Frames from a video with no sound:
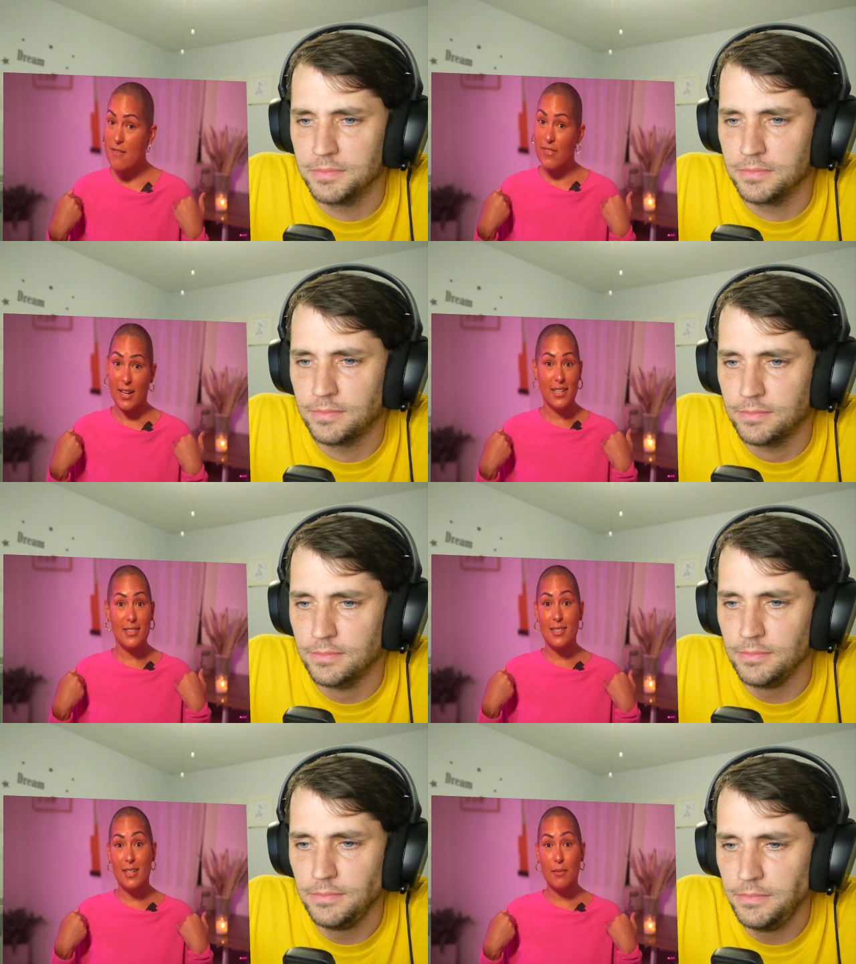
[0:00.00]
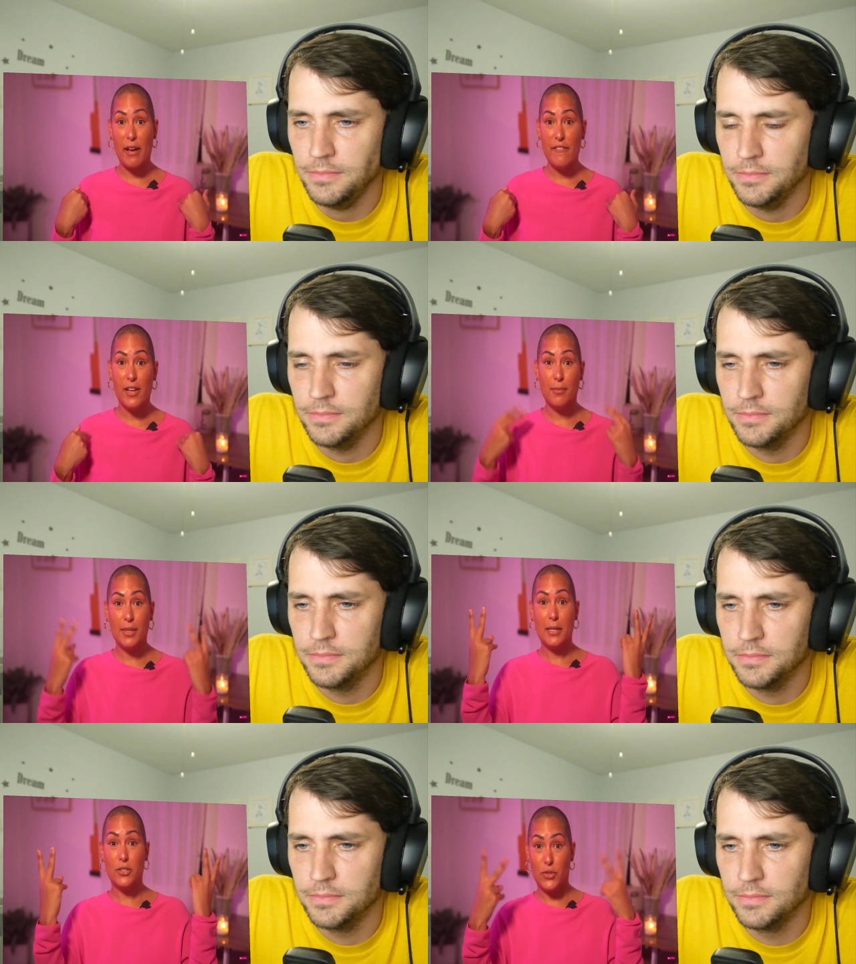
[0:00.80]
Speaker 1: if I get sick, my
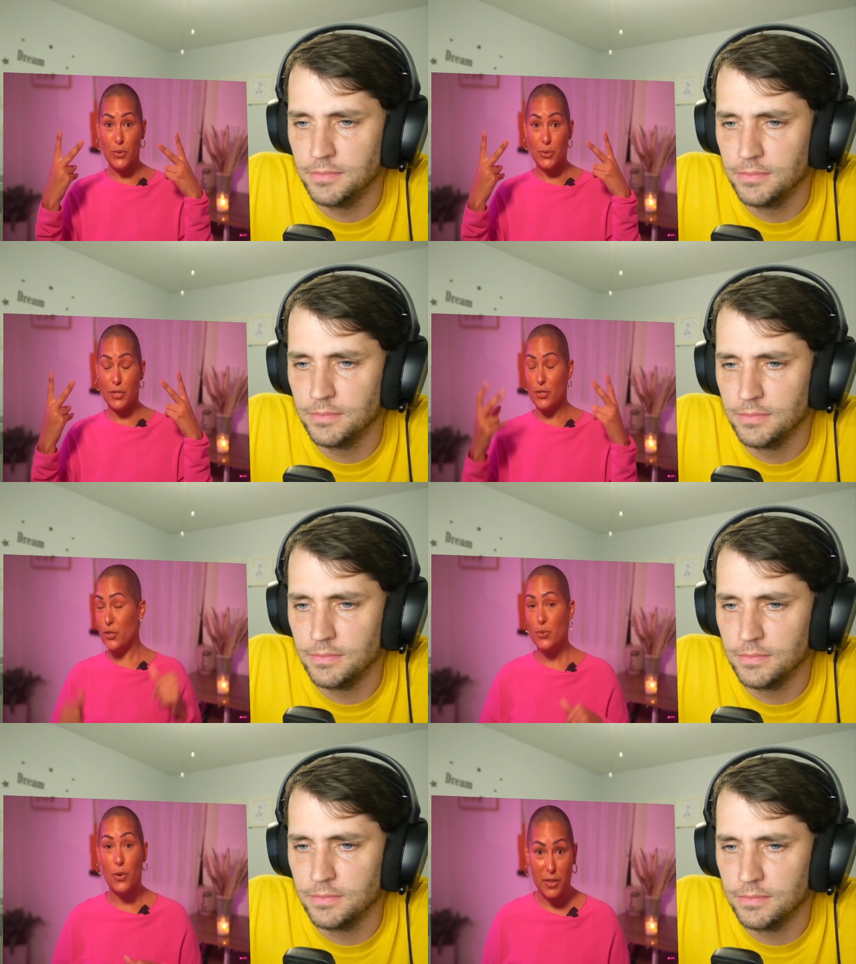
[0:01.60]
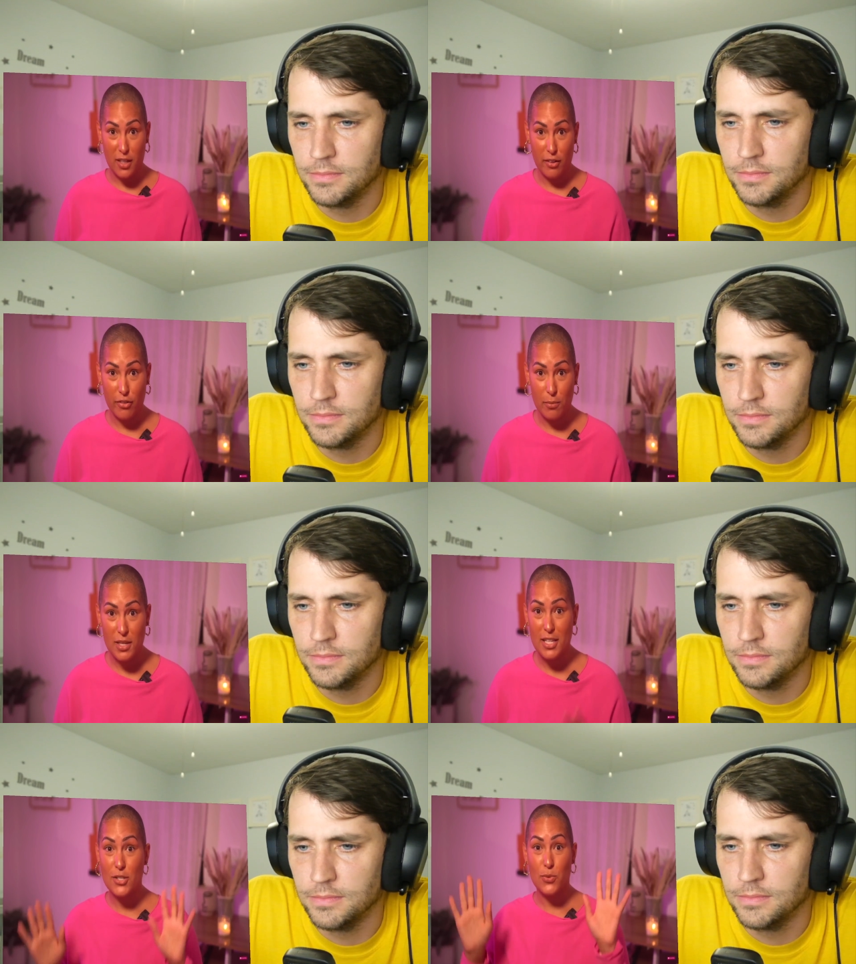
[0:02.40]
family deuces. You won't hear
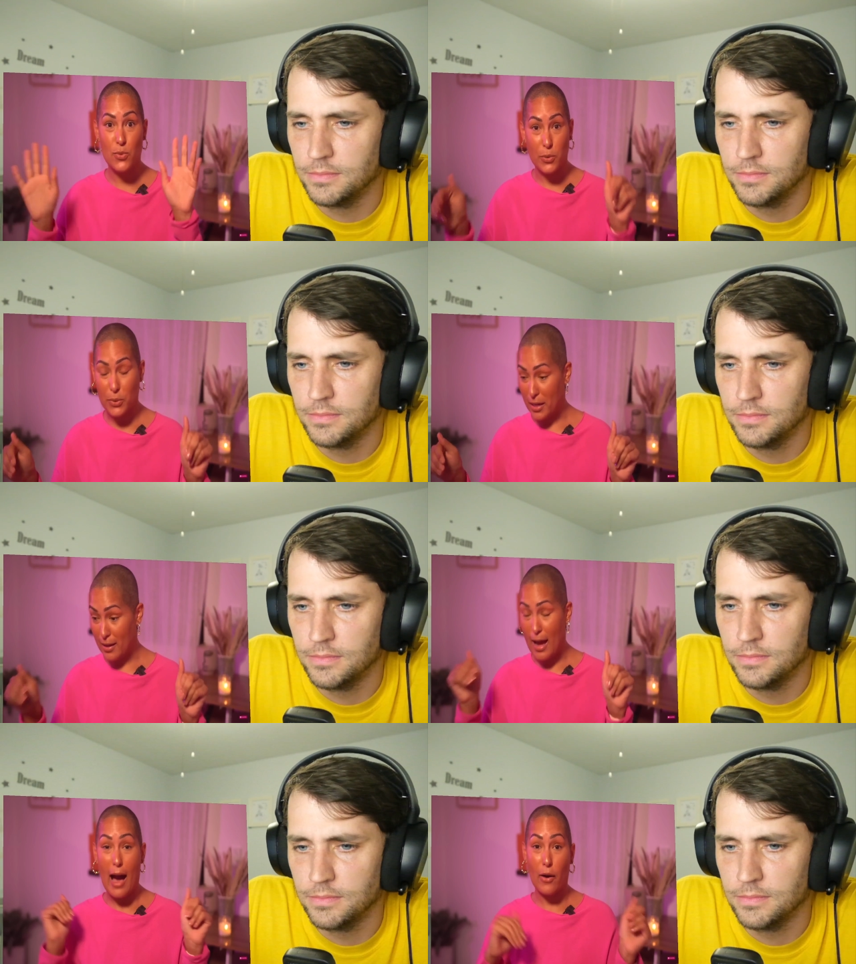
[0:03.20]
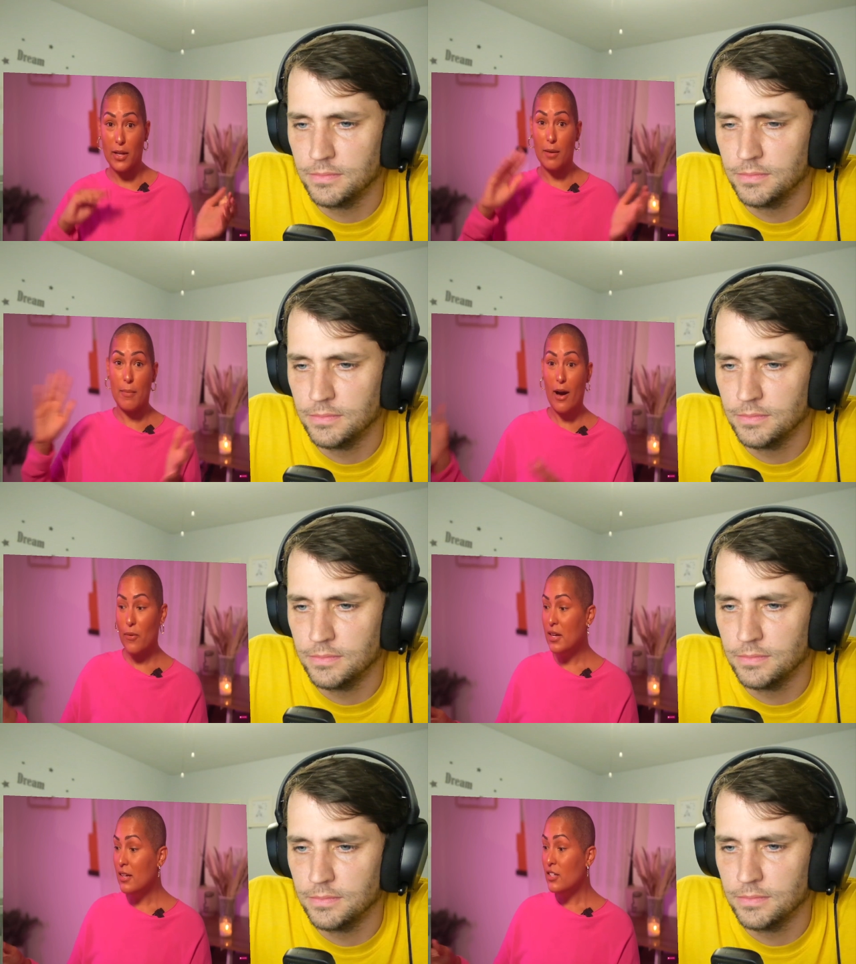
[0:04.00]
from me. You won't, uh, I'll come
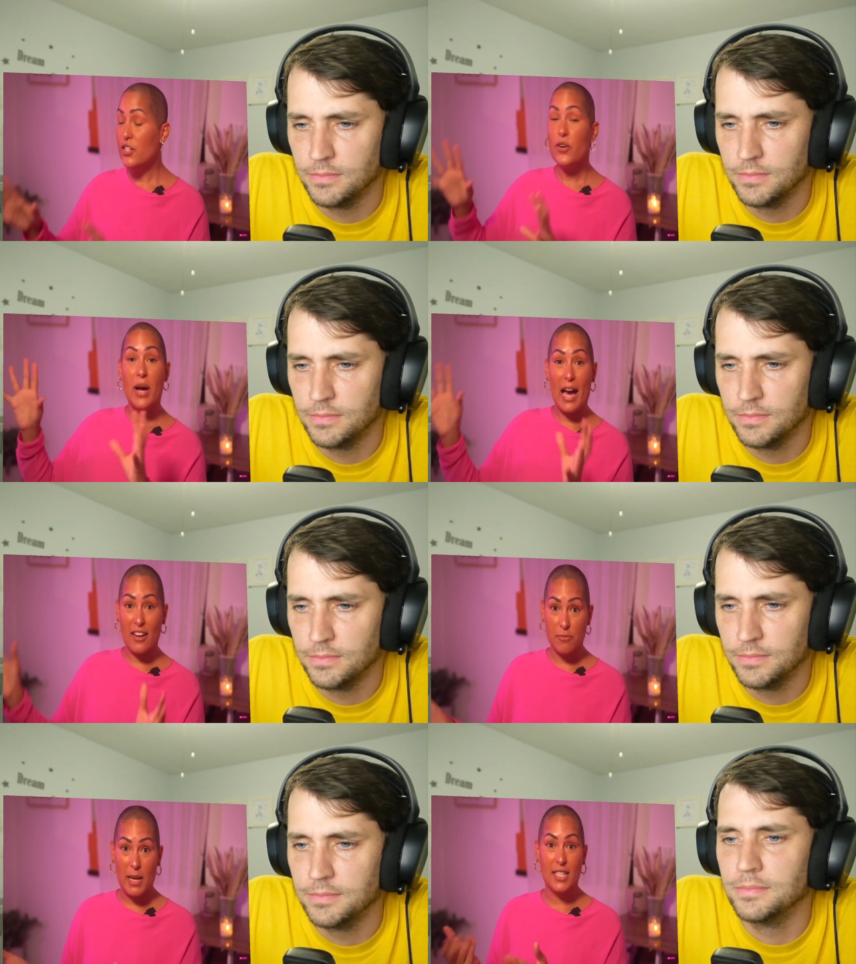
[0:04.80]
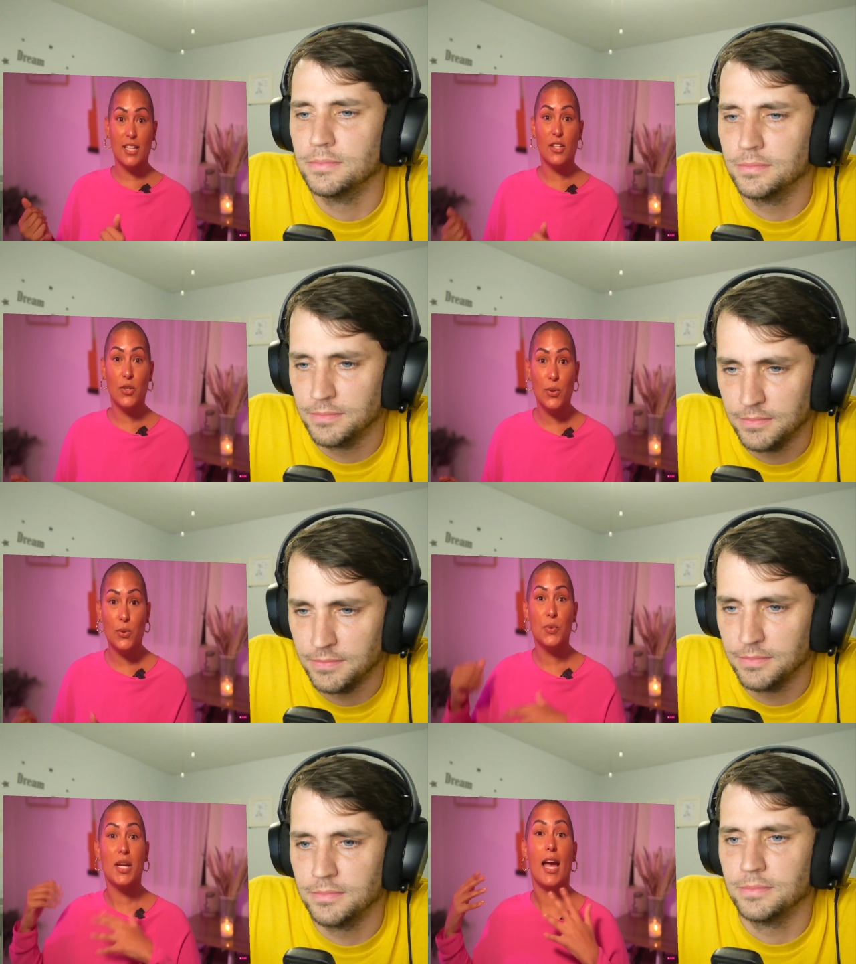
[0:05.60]
out, you know, out of my
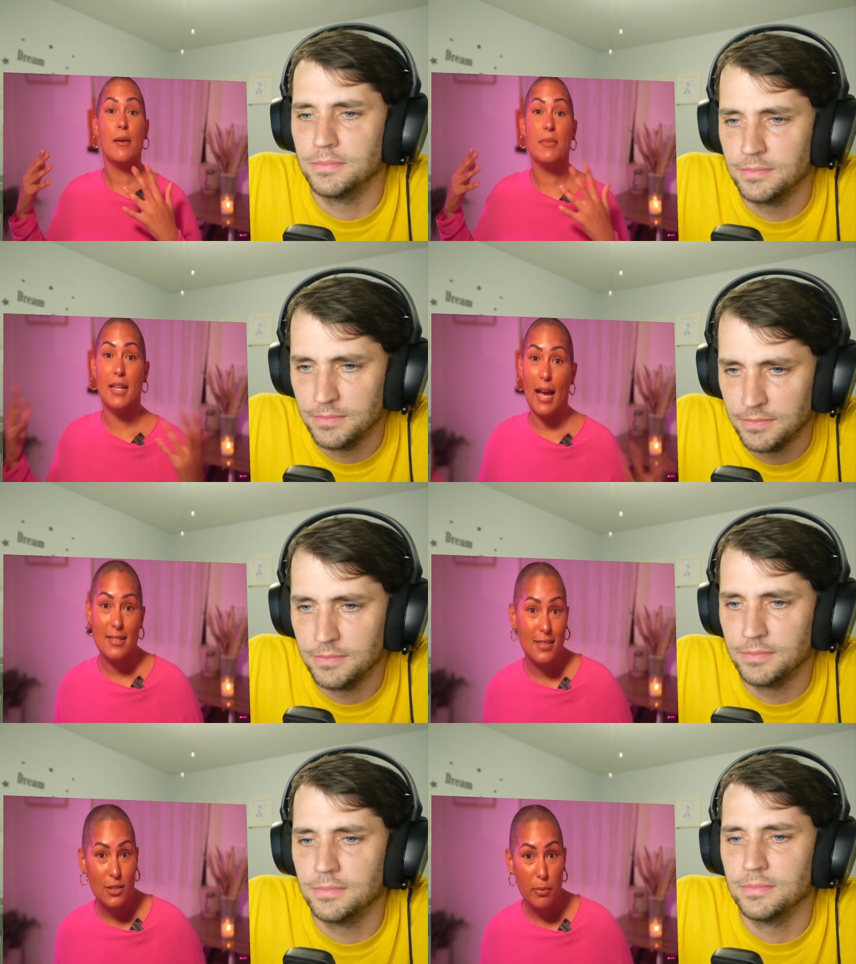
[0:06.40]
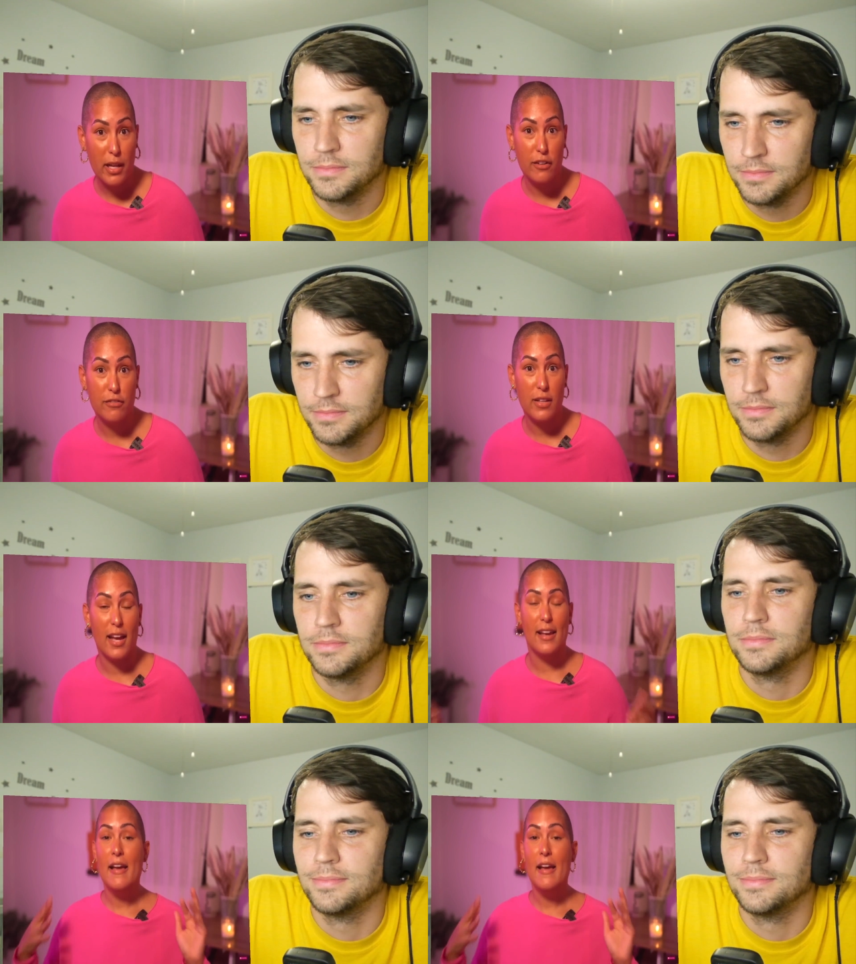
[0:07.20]
cocoon when I am a nice little butterfly,